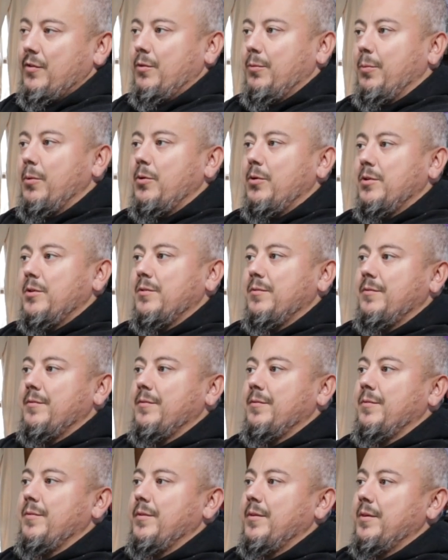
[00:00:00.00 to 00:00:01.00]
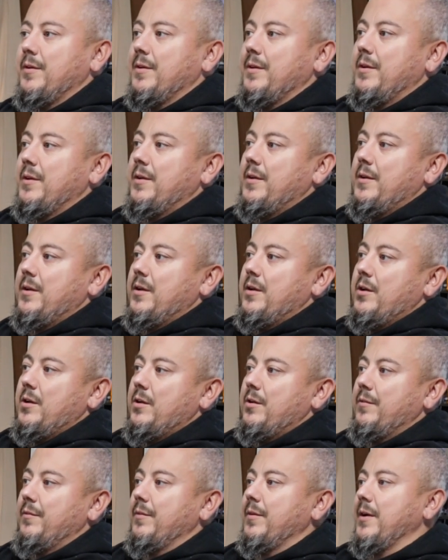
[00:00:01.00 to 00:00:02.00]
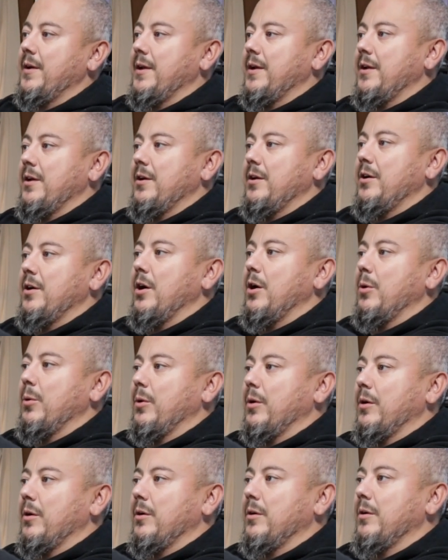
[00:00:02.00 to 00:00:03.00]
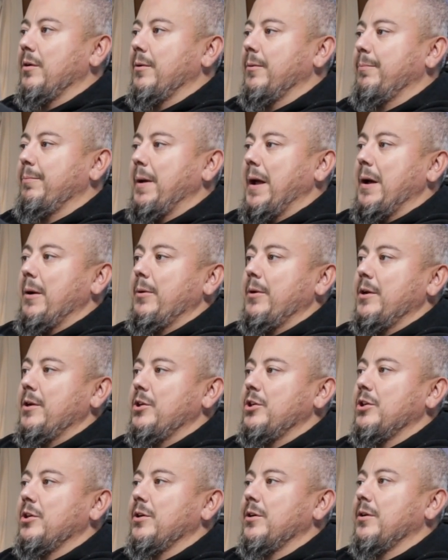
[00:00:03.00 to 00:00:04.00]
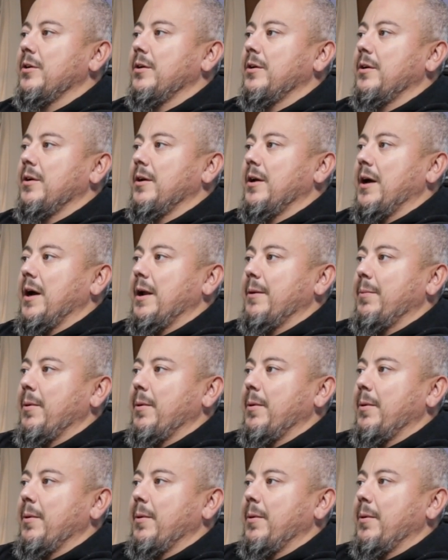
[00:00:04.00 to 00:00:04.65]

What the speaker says: you're pulling like lower poundage. I'd